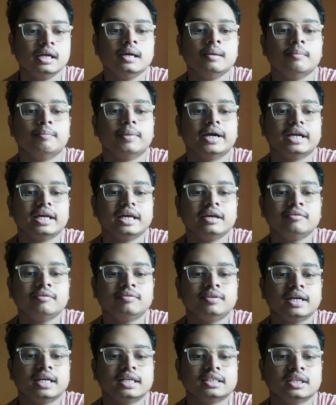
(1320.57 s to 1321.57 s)
but if
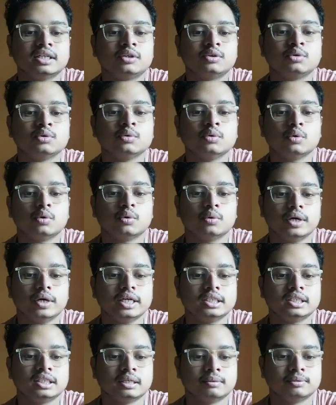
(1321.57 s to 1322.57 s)
there is a 2
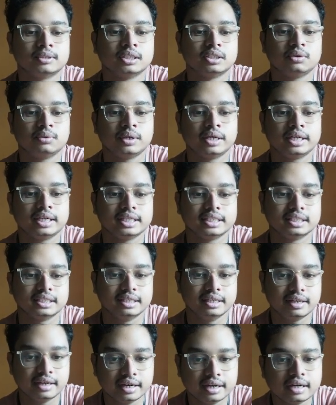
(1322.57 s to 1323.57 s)
OH substituent is
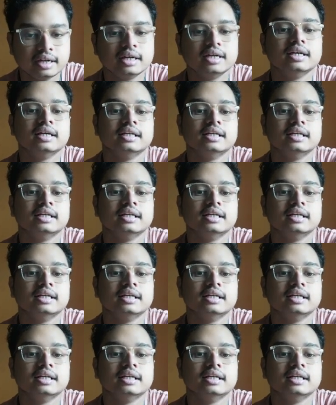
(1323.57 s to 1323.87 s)
there,